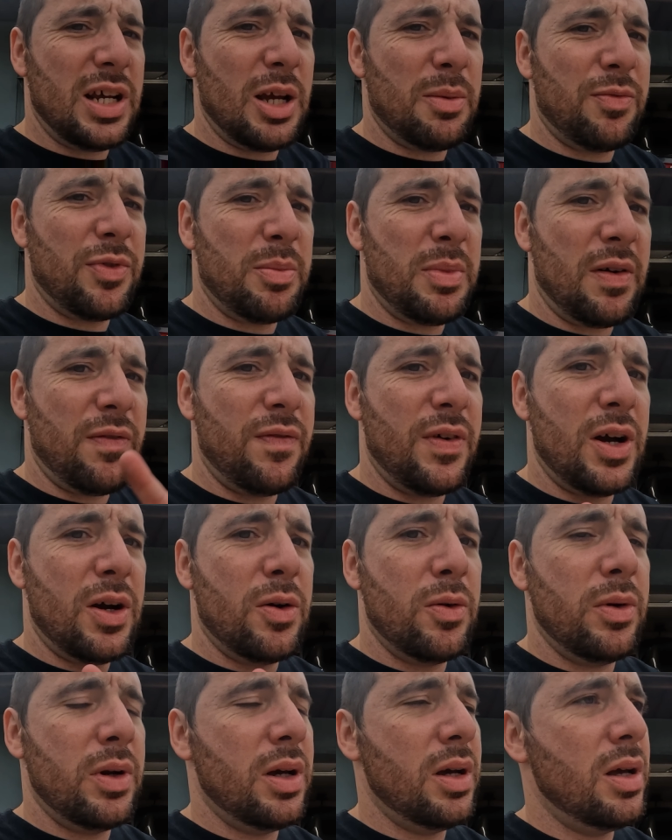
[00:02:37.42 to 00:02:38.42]
to take them from my
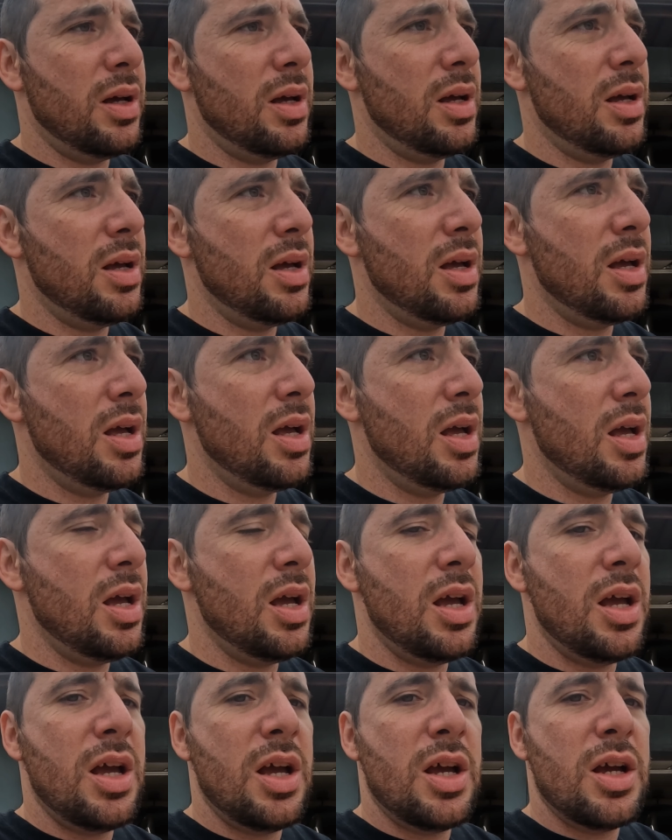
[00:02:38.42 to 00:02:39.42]
phone
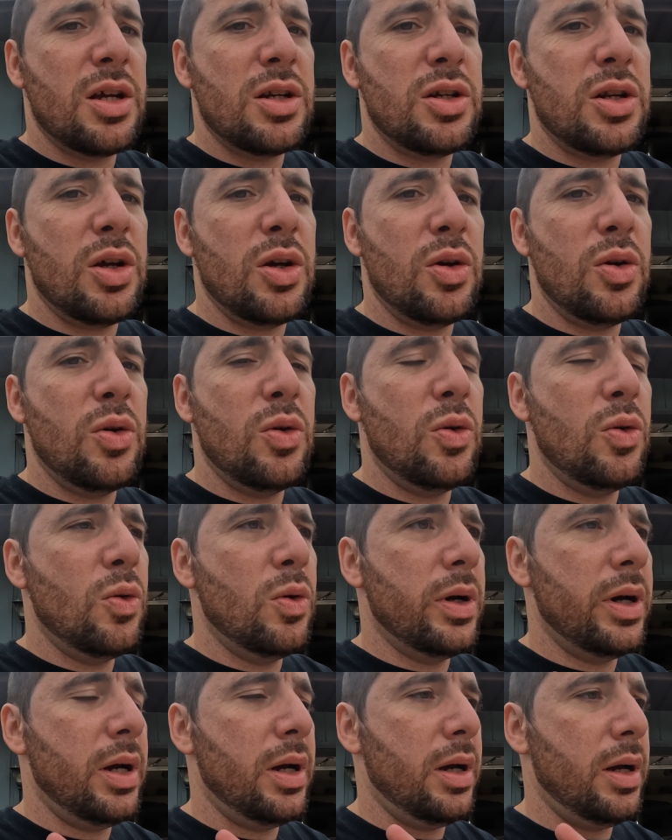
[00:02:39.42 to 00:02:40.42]

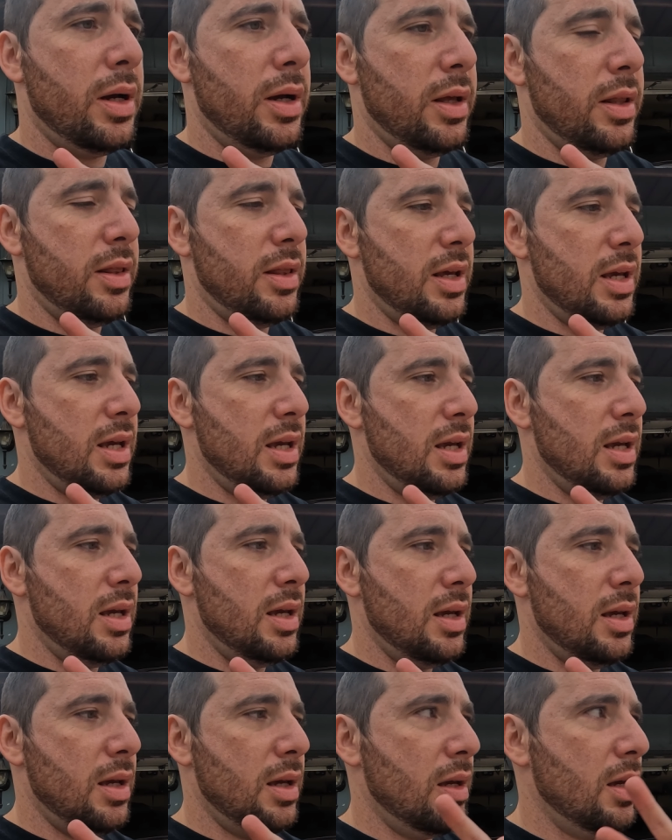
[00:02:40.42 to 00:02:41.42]
to
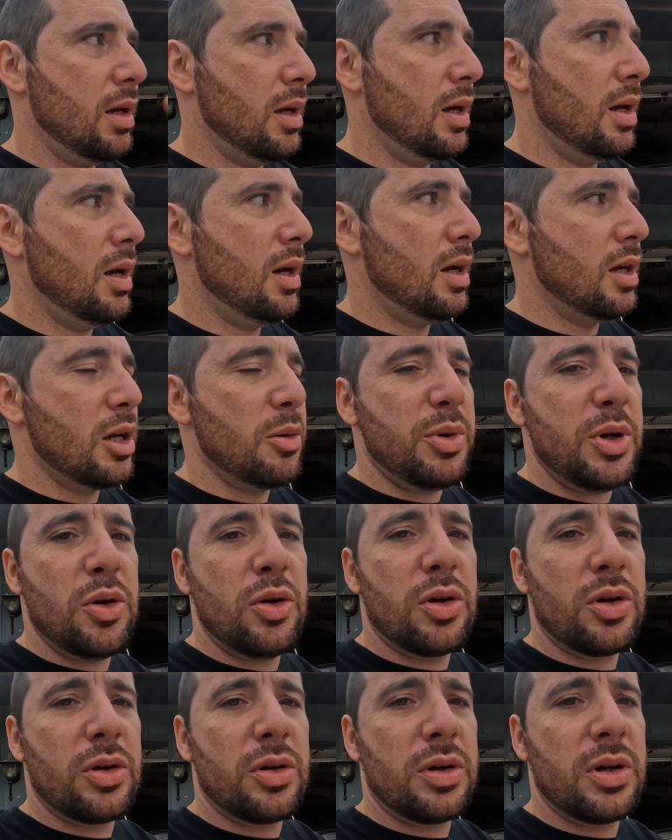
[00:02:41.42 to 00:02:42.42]
the
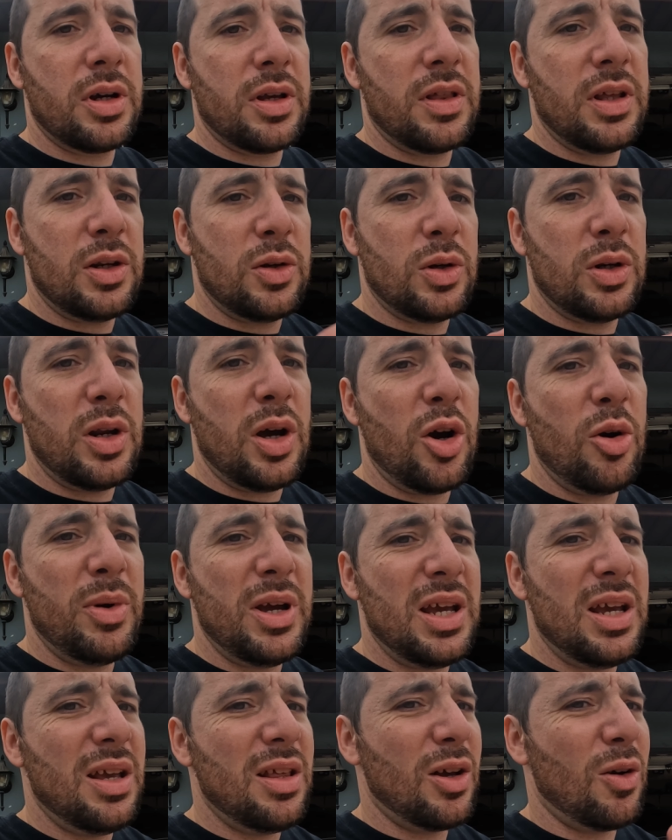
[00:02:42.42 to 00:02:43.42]
computer, then to
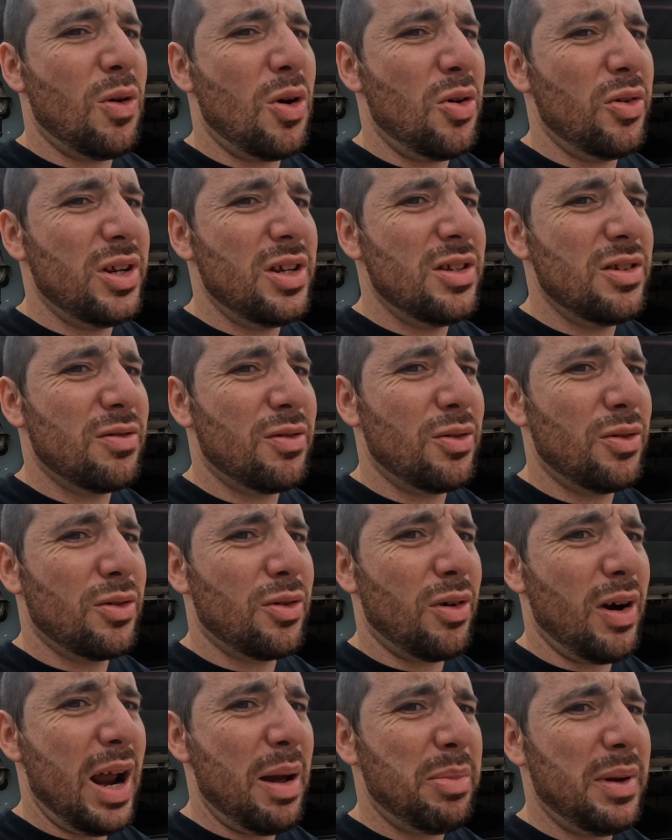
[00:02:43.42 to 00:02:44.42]
Adobe, the quality is real
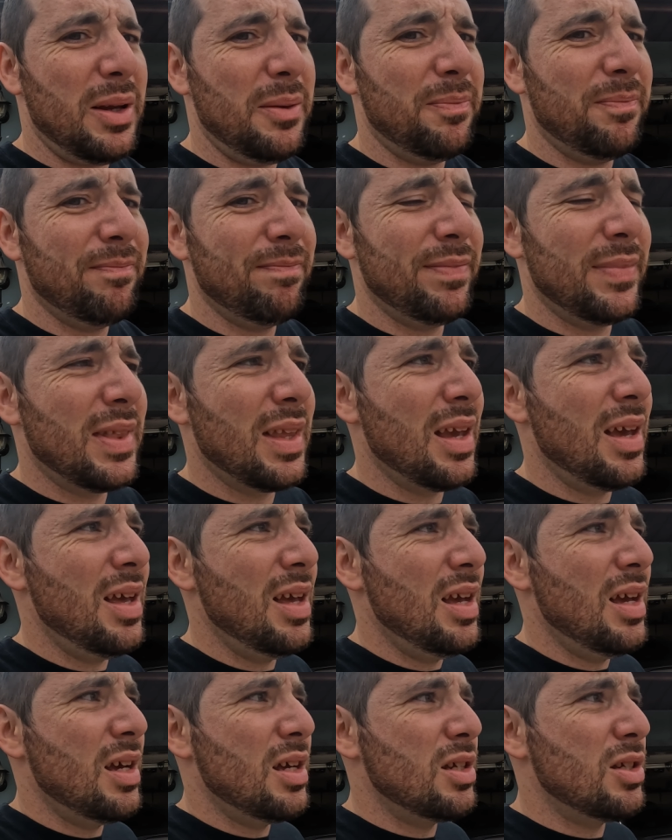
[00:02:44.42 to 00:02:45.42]
crappy.
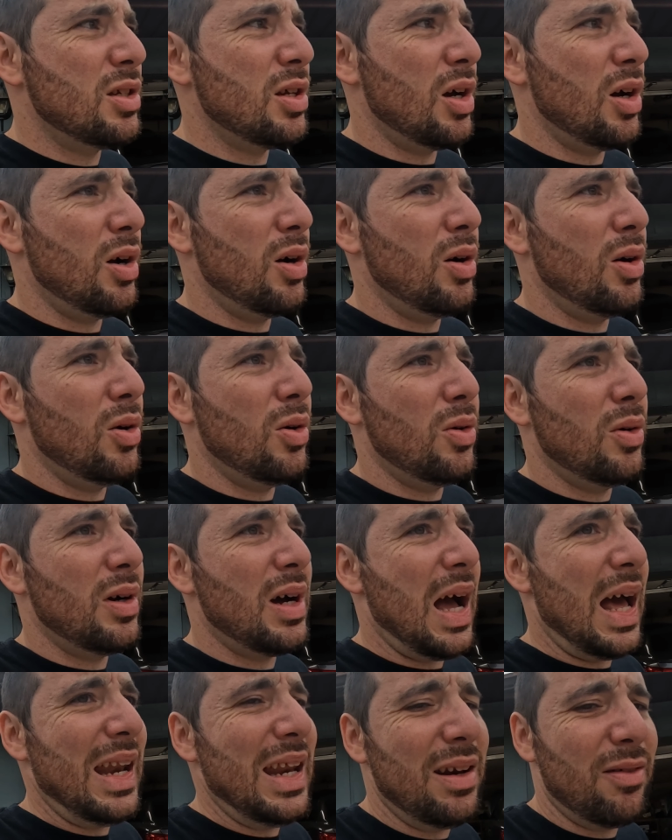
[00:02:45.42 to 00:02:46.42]
So
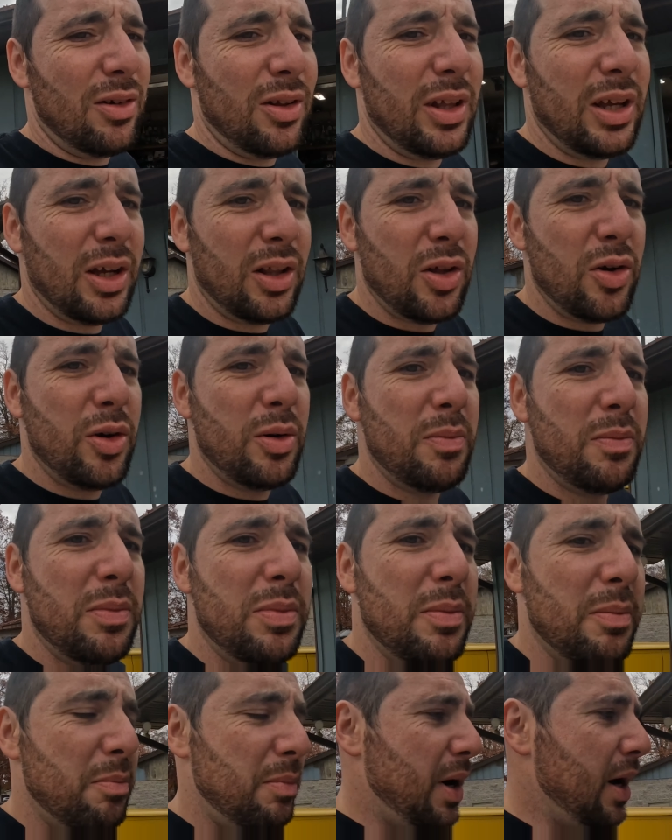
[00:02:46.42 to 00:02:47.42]
I didn't really include them,
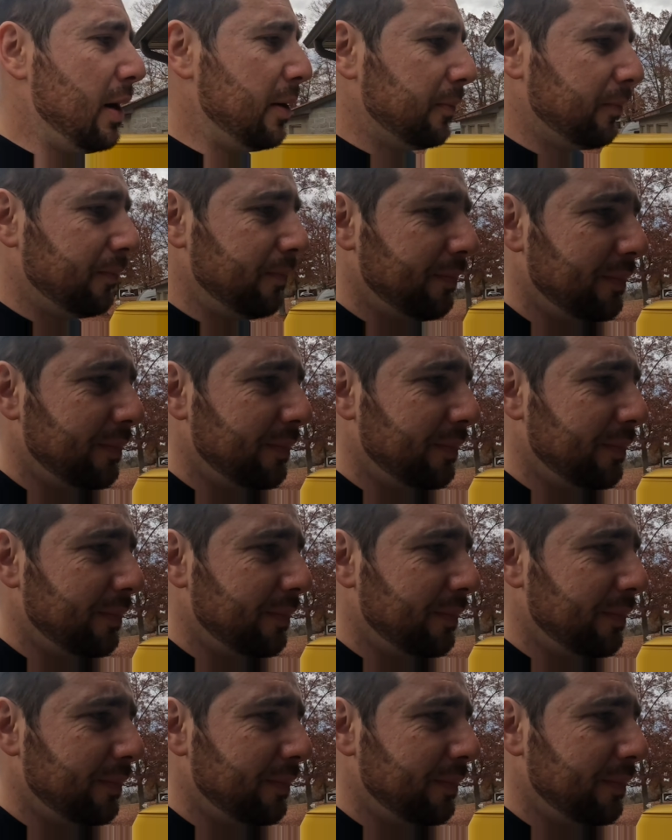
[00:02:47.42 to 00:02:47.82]
but